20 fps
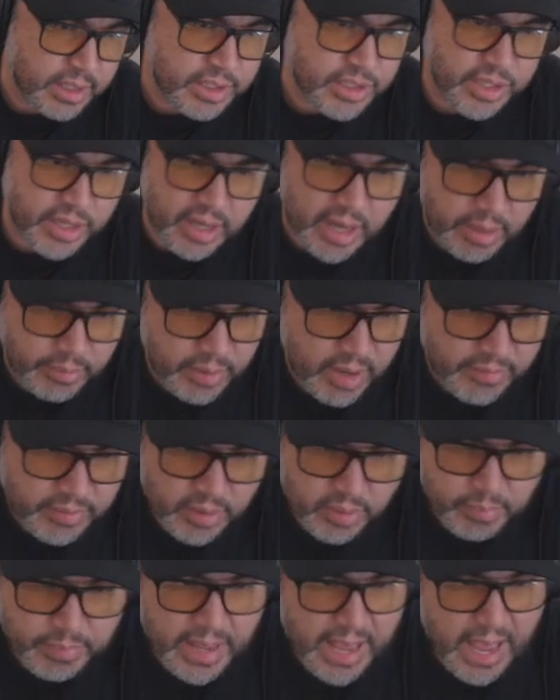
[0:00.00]
Jedi Knight
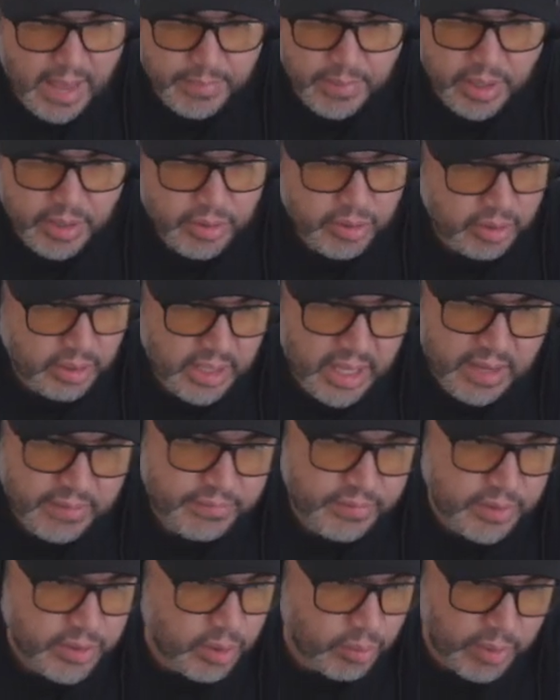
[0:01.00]
Revan, Padme, your
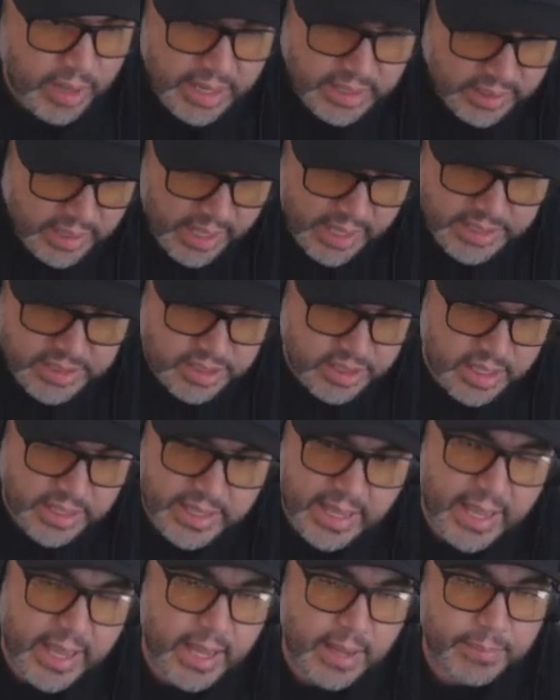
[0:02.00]
left and your right legs in the
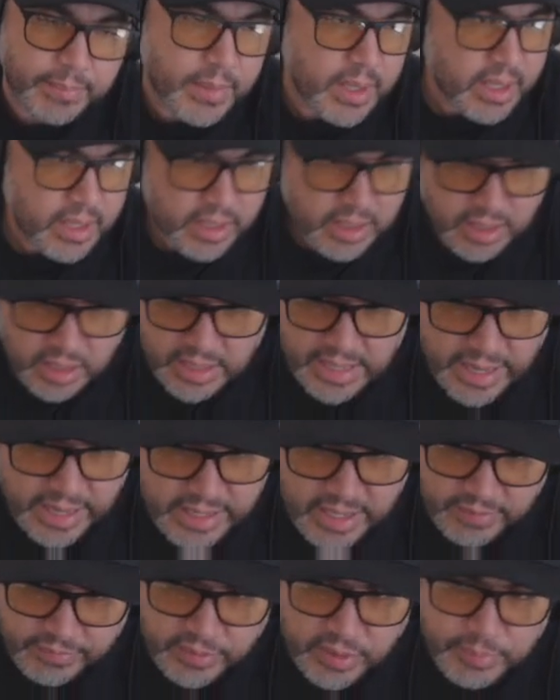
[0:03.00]
game. You gotta
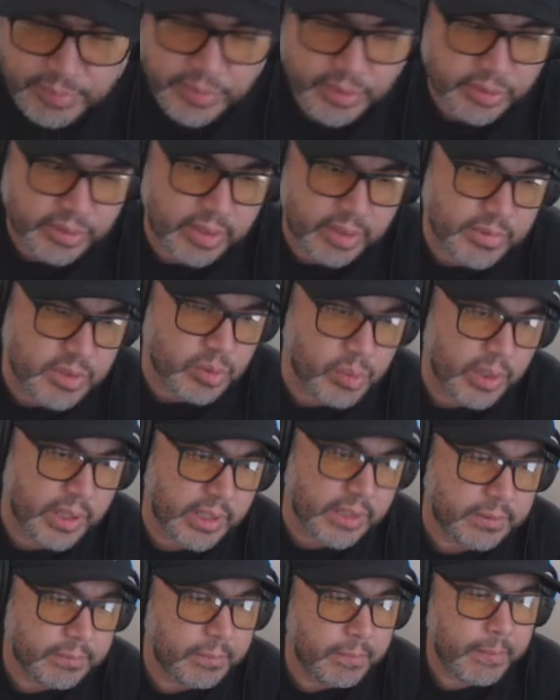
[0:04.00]
definitely build them as well.
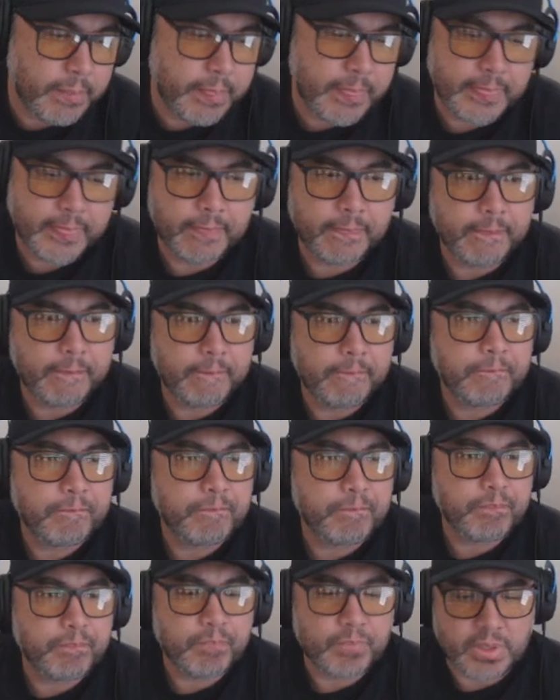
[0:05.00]

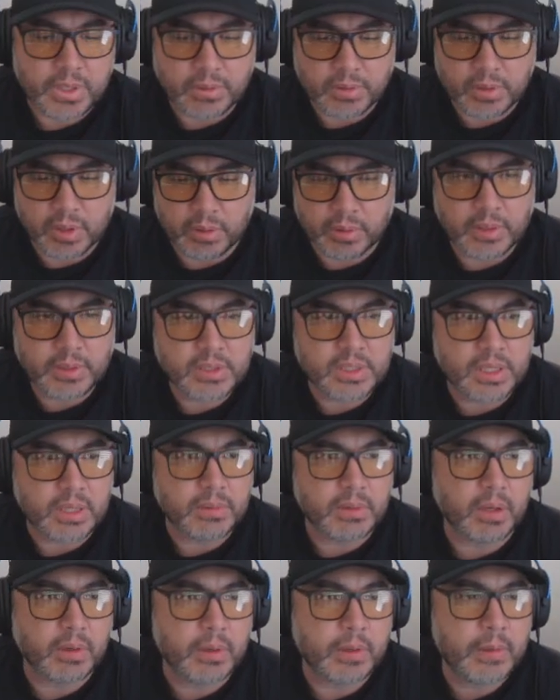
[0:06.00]
Let's keep going. Let's keep
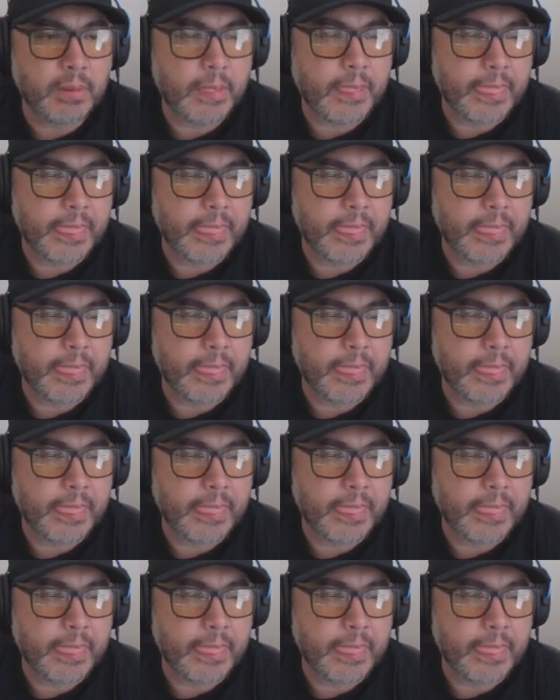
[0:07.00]
going.